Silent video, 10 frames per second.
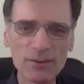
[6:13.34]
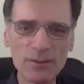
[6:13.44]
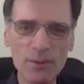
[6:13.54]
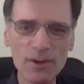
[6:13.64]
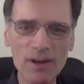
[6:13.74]
with
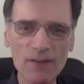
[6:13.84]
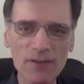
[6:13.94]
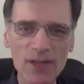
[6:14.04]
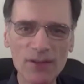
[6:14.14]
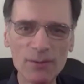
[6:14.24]
the book, Kevin.
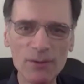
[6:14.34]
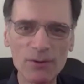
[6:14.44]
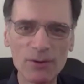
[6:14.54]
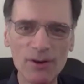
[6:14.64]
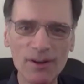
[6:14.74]
Thanks so much
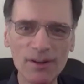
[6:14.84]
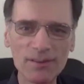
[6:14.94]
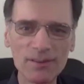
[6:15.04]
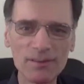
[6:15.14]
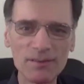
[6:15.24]
for joining
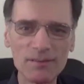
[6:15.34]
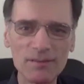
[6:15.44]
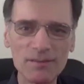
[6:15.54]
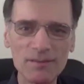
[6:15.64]
us. Thank you,